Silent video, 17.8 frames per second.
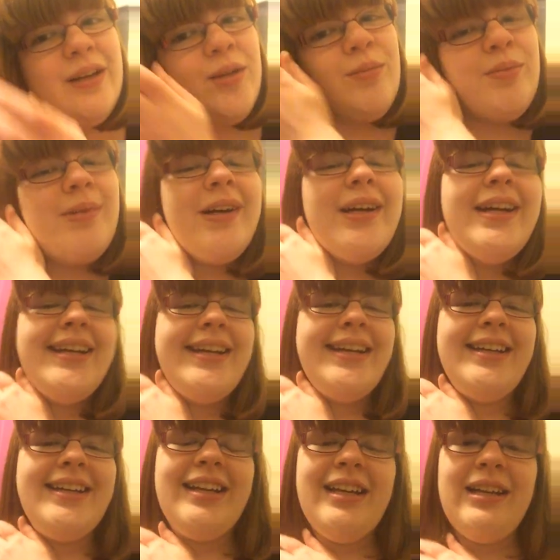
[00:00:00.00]

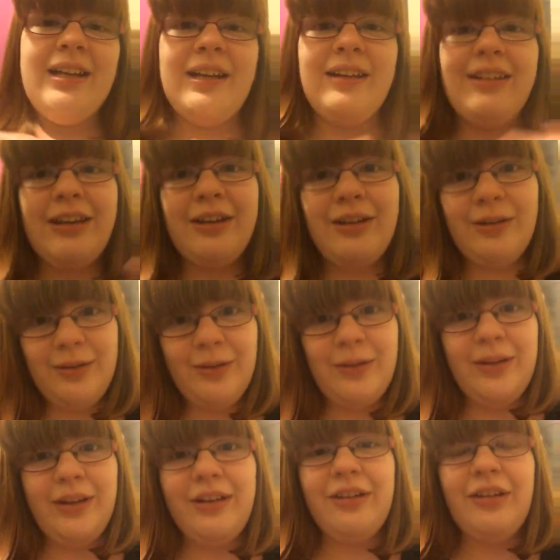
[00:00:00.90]
but because I don't
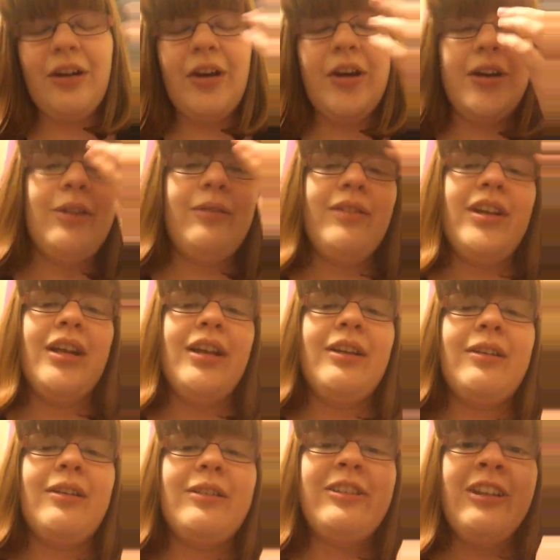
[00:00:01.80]
do Ninjago
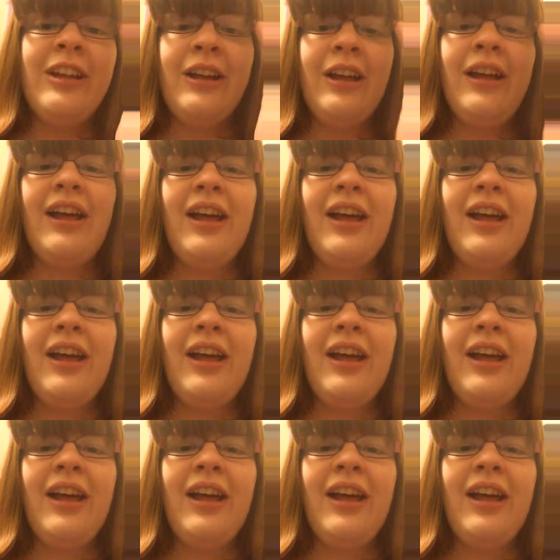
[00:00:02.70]
videos,